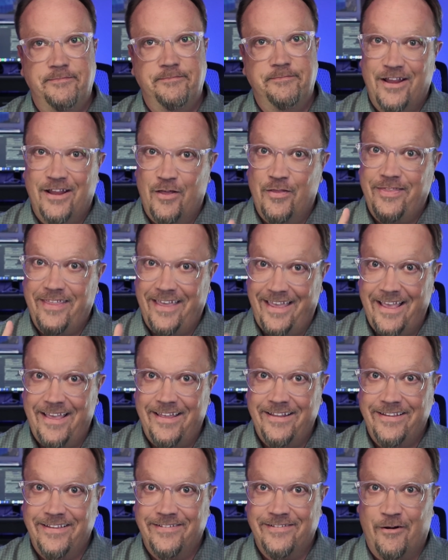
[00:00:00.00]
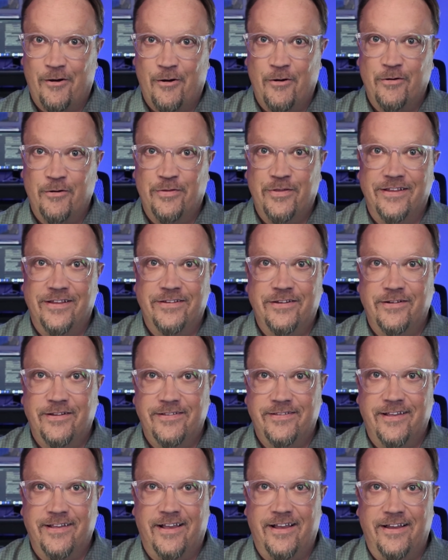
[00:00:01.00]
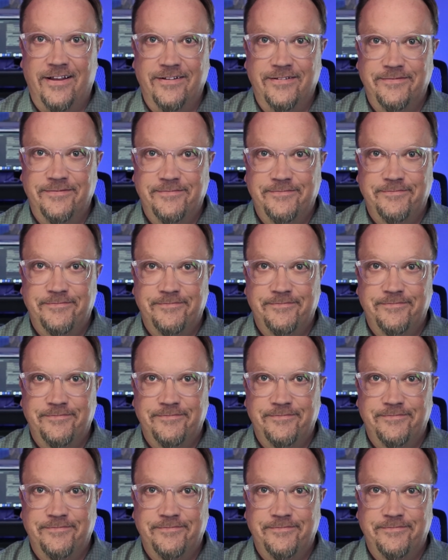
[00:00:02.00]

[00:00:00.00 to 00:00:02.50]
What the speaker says: Now that is a harder thing to design.